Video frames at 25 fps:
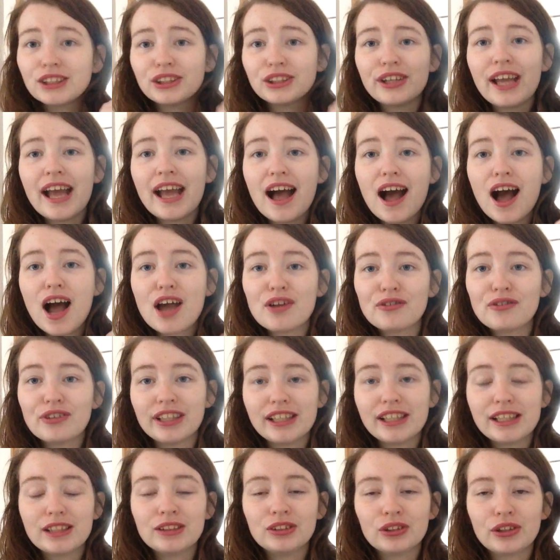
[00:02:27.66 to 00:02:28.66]
So yeah, I
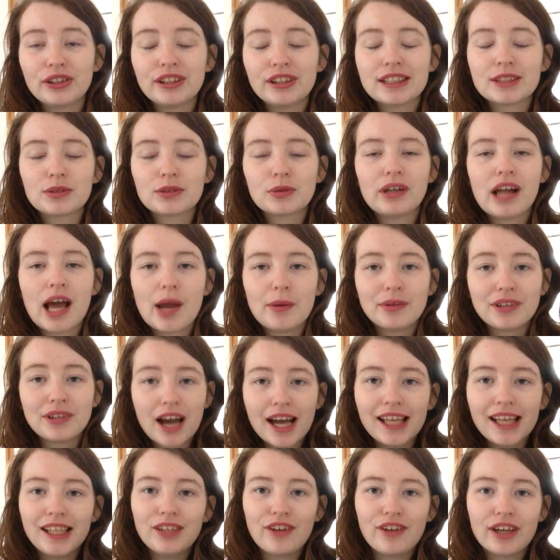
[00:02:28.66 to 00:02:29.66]
really enjoyed this one, I would
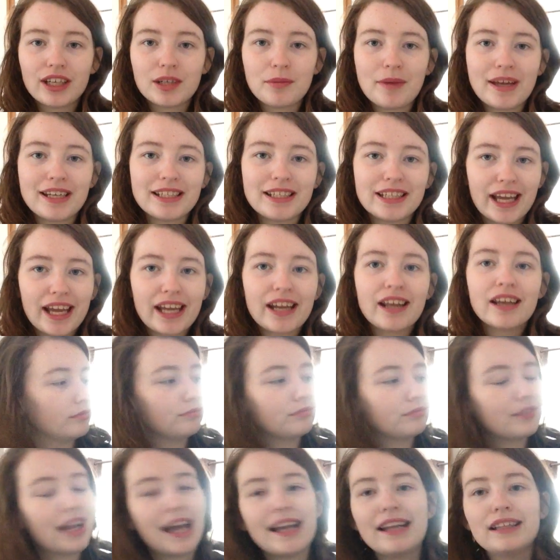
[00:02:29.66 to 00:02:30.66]
highly recommend it,
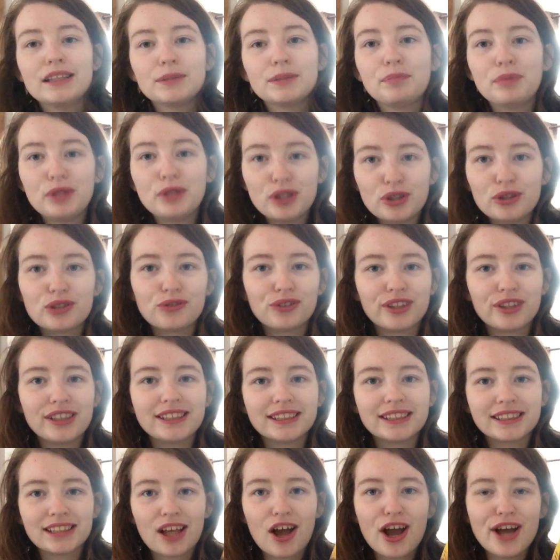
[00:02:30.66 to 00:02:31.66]
and it's beautifully
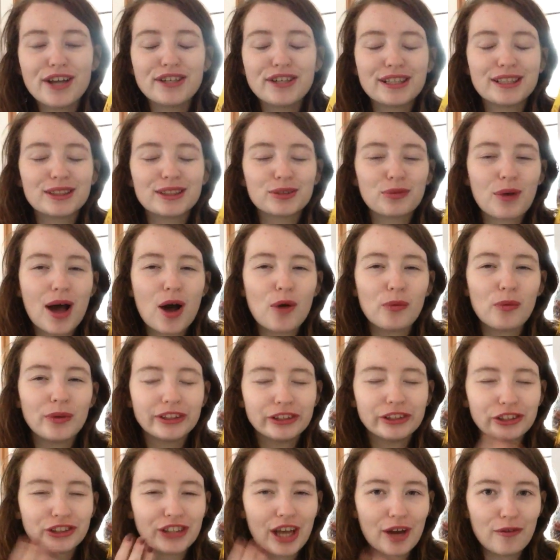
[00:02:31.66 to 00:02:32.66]
designed as well,
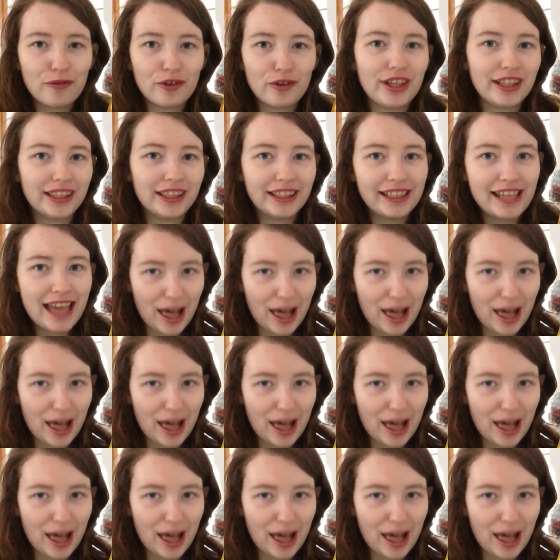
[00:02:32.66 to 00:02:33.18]
which definitely